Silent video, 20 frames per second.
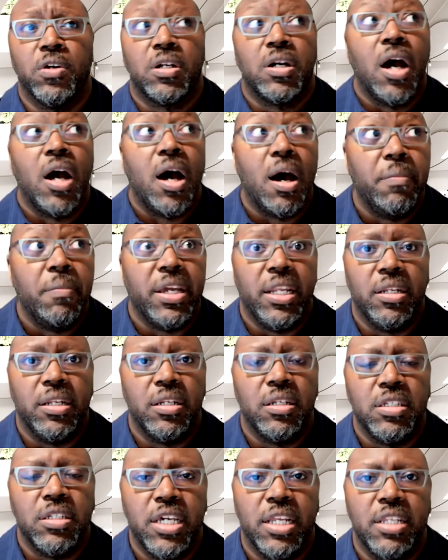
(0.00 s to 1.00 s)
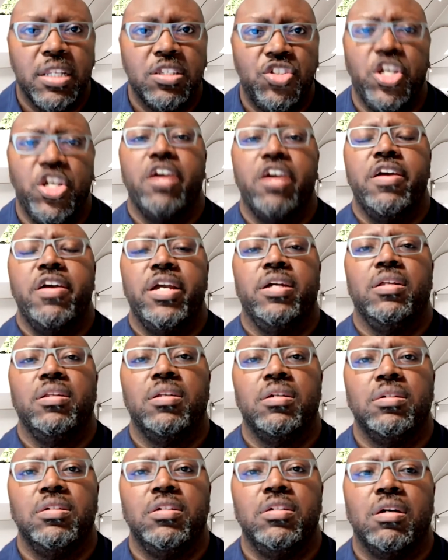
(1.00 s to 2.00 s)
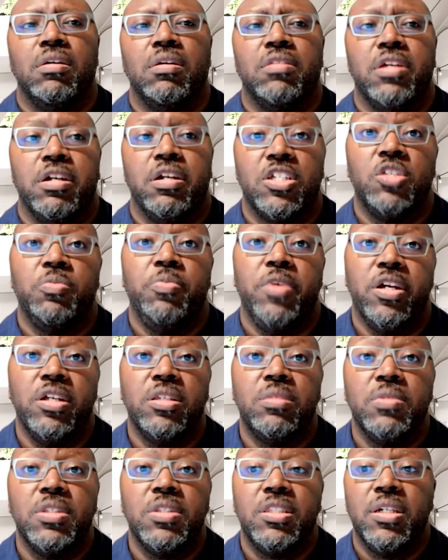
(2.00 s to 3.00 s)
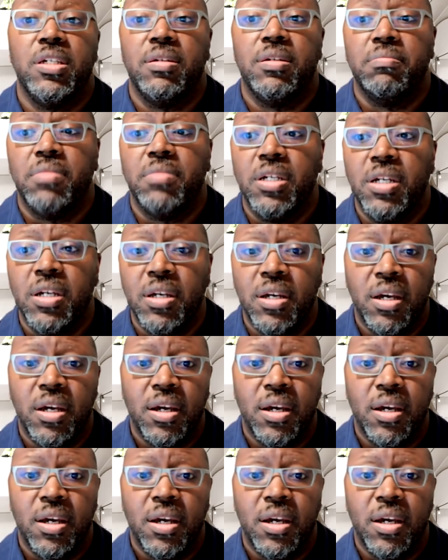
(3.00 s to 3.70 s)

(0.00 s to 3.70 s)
coming and sharing, their experience with them.